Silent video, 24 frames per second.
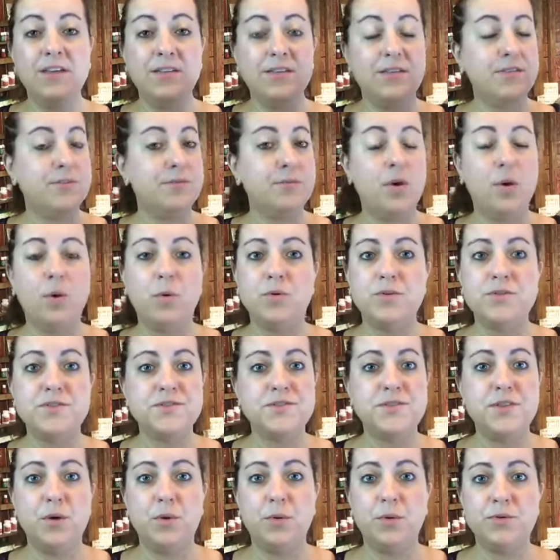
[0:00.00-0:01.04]
The
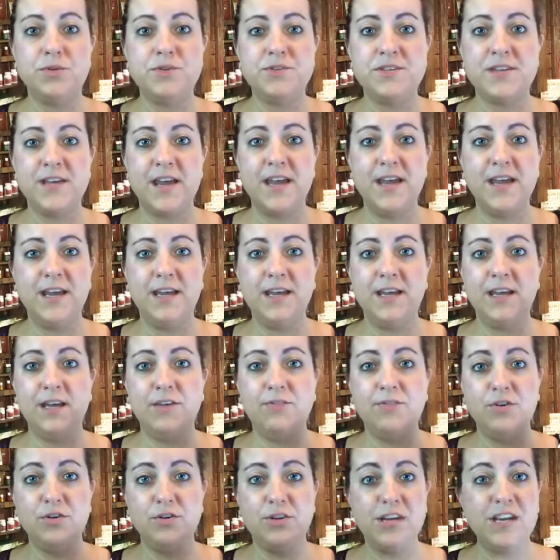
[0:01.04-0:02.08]
old saying,
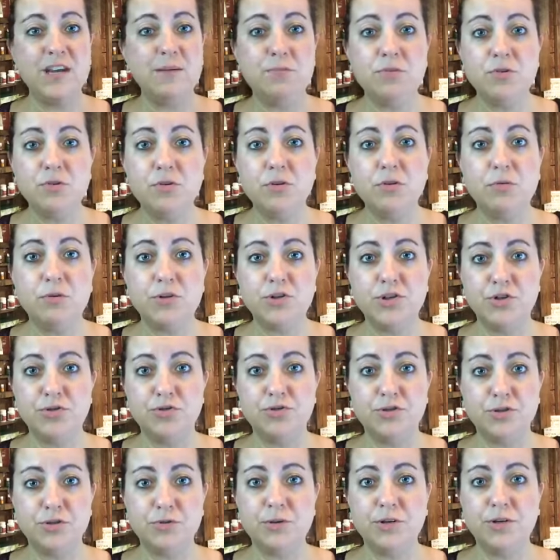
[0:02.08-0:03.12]
if you keep doing what you're
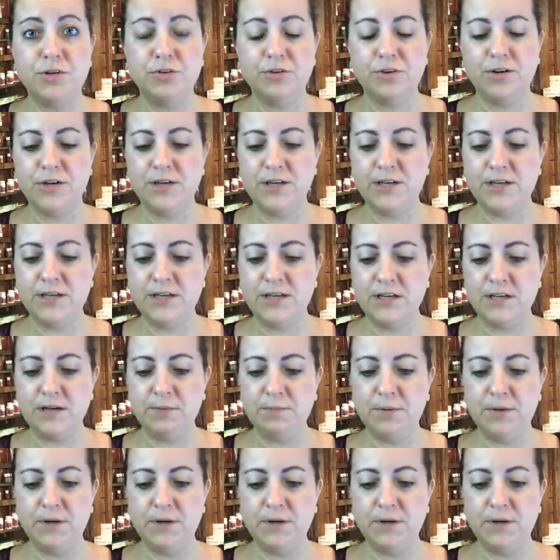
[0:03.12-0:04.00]
doing, you're going to keep